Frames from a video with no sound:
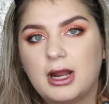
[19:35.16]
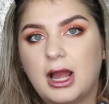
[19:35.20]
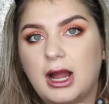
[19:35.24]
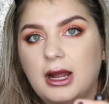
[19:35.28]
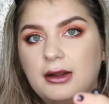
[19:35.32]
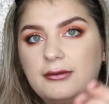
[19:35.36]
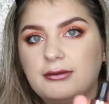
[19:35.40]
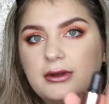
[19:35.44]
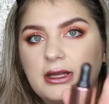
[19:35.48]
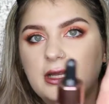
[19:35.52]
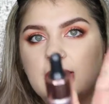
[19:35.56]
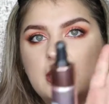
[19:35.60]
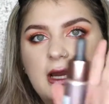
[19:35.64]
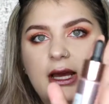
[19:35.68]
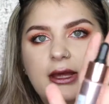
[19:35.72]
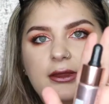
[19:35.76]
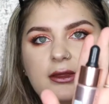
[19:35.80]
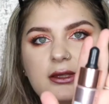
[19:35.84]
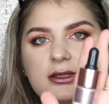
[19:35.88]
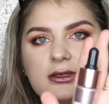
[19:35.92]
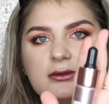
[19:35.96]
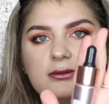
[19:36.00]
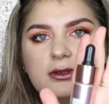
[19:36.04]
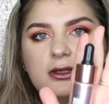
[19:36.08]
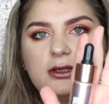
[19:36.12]
I really like
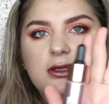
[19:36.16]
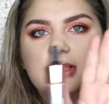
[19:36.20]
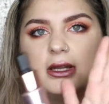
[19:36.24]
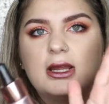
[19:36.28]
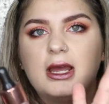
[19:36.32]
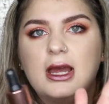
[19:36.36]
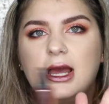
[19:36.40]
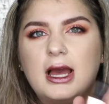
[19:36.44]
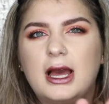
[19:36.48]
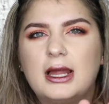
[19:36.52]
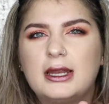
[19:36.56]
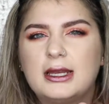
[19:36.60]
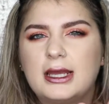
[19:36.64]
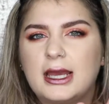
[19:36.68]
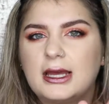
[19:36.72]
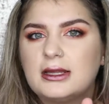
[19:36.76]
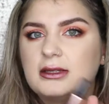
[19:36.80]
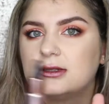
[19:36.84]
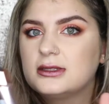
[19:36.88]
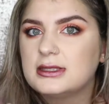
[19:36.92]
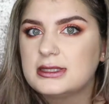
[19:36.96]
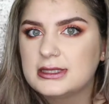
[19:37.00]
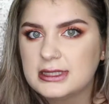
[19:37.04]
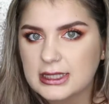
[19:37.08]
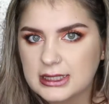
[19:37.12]
this one, and
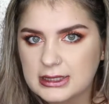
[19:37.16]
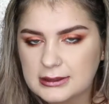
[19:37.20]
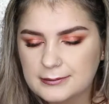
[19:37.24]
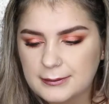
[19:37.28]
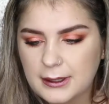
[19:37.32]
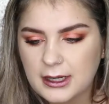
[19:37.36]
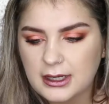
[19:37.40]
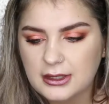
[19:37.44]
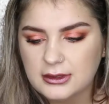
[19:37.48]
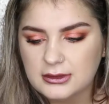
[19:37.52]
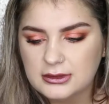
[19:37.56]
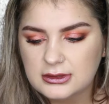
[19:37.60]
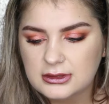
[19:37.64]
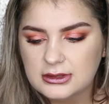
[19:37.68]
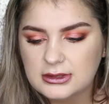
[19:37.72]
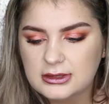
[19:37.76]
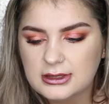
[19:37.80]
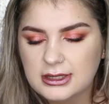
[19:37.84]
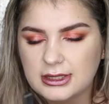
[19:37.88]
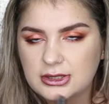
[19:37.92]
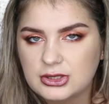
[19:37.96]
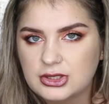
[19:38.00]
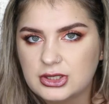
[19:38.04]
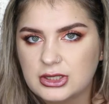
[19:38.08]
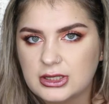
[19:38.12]
again £6,
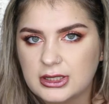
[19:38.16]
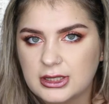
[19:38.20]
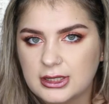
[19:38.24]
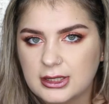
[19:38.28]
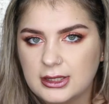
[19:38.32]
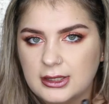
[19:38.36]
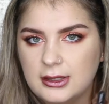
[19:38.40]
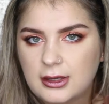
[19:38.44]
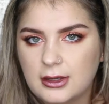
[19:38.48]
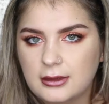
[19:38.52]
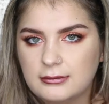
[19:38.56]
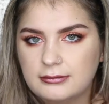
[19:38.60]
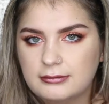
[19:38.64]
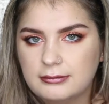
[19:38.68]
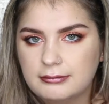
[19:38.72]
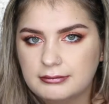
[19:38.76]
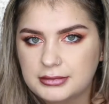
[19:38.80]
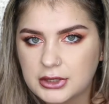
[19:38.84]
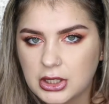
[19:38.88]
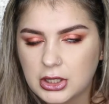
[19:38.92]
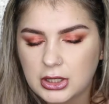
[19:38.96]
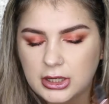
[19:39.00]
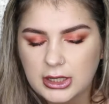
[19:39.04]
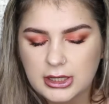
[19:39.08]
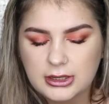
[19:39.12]
literally
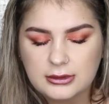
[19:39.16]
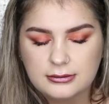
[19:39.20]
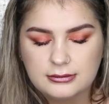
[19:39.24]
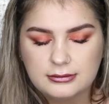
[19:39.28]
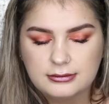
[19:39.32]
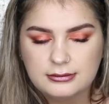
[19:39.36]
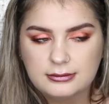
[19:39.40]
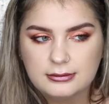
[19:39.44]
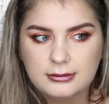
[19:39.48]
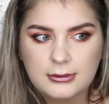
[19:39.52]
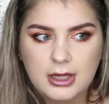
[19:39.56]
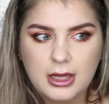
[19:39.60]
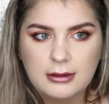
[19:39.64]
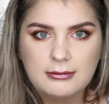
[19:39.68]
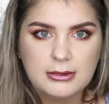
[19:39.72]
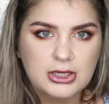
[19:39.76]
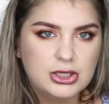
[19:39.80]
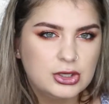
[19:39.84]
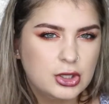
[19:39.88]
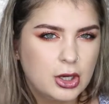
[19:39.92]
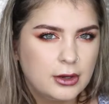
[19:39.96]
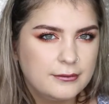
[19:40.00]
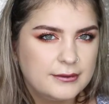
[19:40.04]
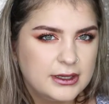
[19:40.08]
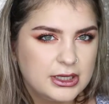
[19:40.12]
bargain. I mean,
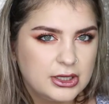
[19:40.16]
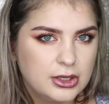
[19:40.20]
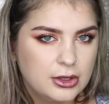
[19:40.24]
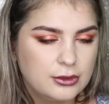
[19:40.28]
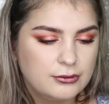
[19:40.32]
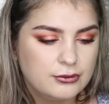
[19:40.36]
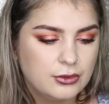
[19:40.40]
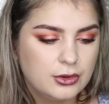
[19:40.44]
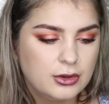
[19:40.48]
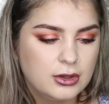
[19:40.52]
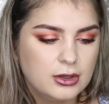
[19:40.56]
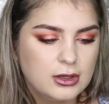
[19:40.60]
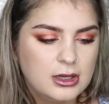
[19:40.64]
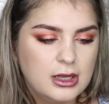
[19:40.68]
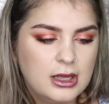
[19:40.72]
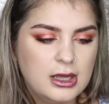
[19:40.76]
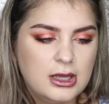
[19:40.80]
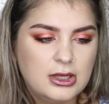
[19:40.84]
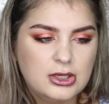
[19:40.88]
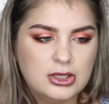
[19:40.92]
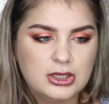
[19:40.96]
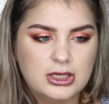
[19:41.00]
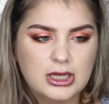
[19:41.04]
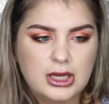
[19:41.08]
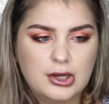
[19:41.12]
you can't really go wrong.
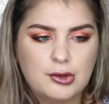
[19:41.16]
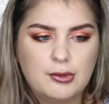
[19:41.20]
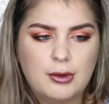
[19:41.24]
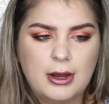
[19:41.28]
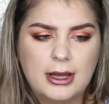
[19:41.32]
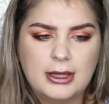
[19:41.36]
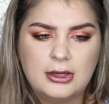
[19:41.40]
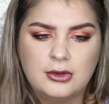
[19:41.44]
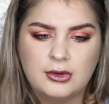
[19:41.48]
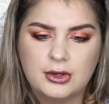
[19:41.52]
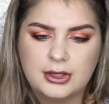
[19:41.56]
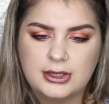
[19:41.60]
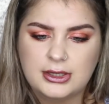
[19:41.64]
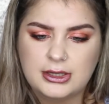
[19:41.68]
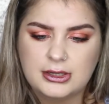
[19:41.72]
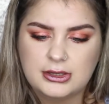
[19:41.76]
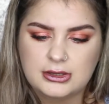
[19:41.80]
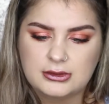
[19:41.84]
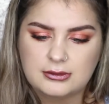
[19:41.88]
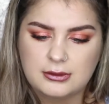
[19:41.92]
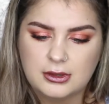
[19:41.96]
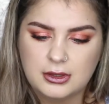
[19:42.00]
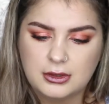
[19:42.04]
You get quite a lot in it as